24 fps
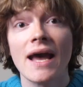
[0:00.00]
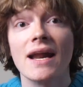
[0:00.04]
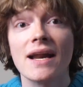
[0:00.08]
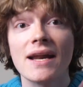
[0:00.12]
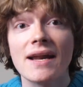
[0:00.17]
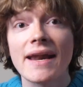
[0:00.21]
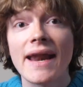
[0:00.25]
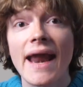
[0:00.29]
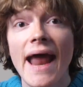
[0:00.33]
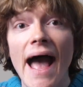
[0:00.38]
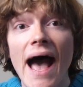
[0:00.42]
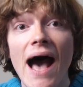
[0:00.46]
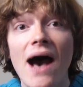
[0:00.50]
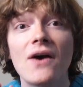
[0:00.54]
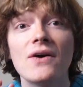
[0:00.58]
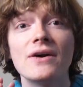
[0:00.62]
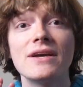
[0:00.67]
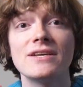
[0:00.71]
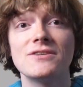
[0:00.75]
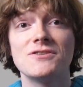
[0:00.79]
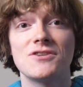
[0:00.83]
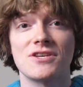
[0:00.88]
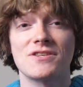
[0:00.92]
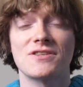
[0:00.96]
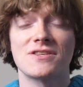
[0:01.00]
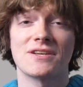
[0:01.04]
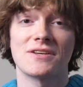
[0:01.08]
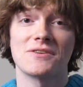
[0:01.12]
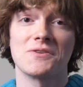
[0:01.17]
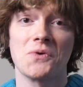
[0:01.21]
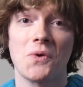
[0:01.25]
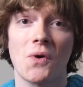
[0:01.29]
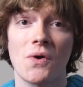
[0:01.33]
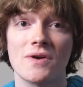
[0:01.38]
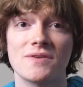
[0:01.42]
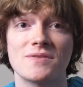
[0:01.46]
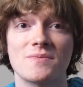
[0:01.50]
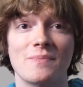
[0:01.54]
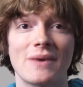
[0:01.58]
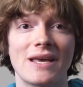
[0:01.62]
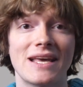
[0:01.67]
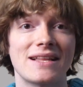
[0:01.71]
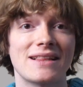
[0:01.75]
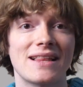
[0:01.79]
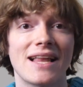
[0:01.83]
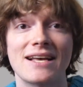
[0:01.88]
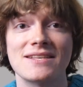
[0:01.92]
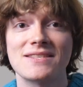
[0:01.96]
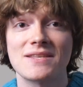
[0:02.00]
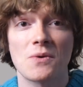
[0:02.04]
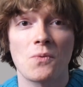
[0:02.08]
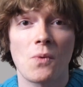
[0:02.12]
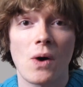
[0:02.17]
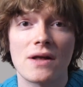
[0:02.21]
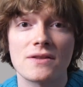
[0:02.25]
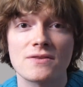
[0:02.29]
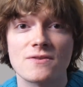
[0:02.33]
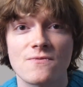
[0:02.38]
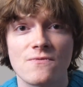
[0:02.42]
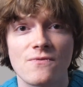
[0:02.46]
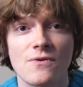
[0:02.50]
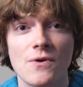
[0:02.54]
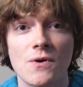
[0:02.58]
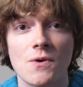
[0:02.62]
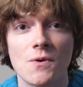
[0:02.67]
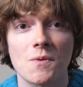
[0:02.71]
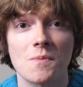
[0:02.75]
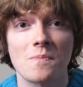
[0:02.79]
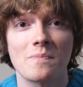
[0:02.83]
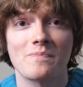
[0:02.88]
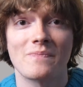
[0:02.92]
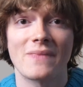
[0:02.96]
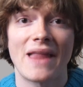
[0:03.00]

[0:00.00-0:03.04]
Now he just ignores me unless he wants food.